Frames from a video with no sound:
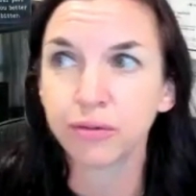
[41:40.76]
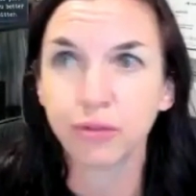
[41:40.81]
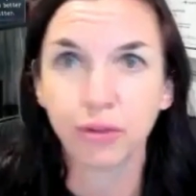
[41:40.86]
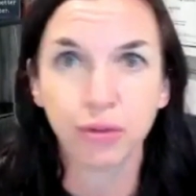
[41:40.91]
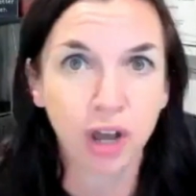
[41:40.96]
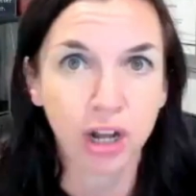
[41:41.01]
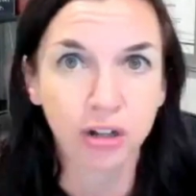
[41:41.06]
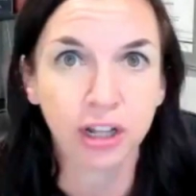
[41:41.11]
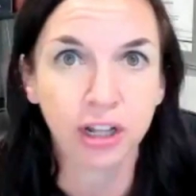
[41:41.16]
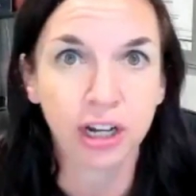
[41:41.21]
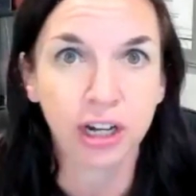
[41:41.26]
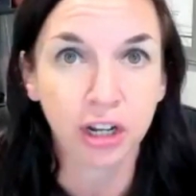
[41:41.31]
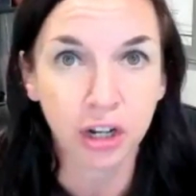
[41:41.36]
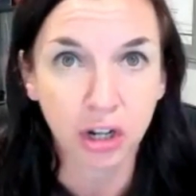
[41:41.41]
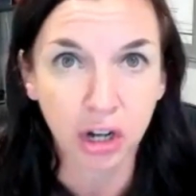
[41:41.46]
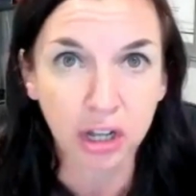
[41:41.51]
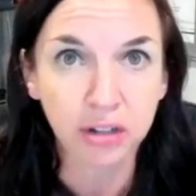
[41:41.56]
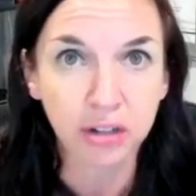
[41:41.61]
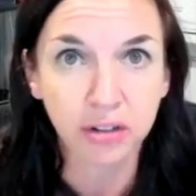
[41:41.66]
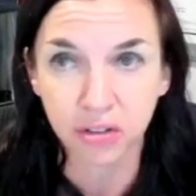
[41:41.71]
if you've got a lot of
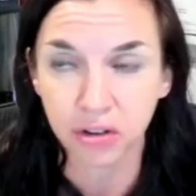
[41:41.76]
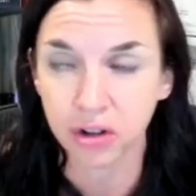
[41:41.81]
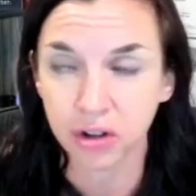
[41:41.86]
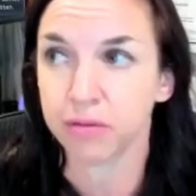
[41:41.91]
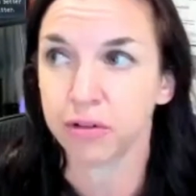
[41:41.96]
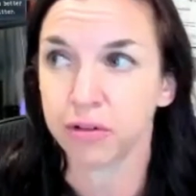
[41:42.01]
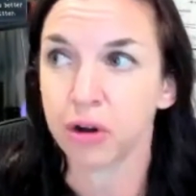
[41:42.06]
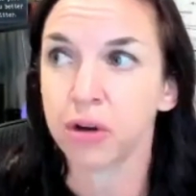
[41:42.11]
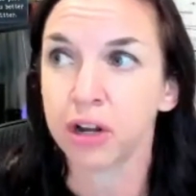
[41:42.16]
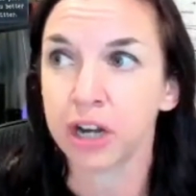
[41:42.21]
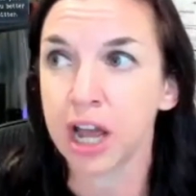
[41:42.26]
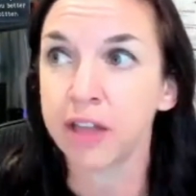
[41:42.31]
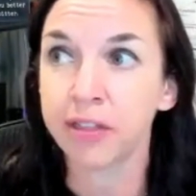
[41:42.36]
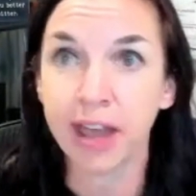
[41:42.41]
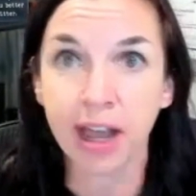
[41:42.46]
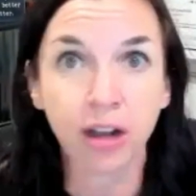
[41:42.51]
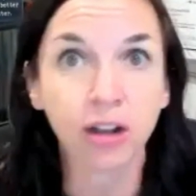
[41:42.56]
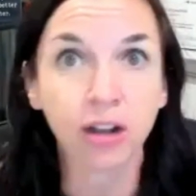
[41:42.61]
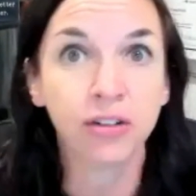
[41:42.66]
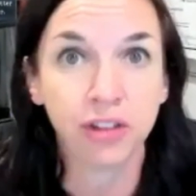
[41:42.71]
gut stuff going on,
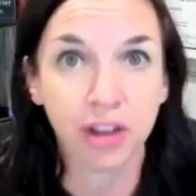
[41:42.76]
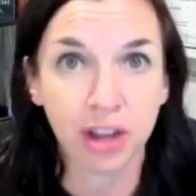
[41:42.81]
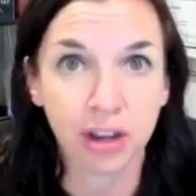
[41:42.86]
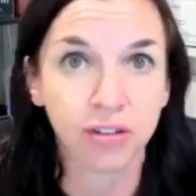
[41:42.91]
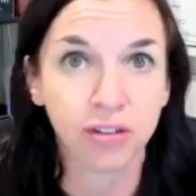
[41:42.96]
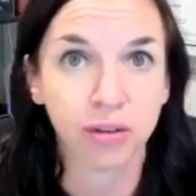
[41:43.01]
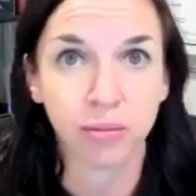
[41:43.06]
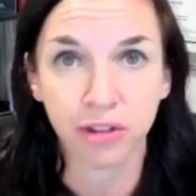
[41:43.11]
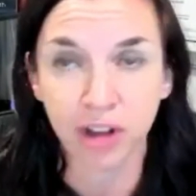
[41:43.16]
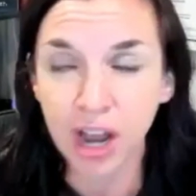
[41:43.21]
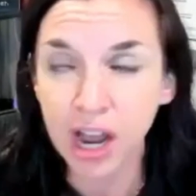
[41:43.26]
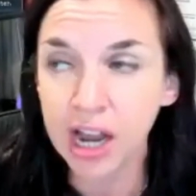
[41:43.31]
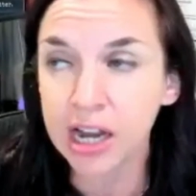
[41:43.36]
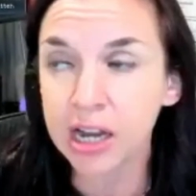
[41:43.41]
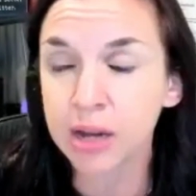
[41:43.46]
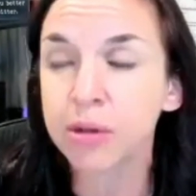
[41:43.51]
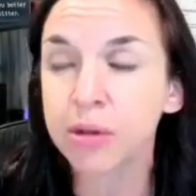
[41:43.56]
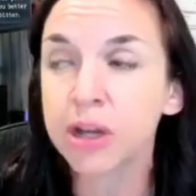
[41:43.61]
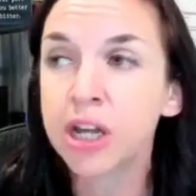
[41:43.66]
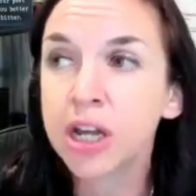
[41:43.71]
that could take some time.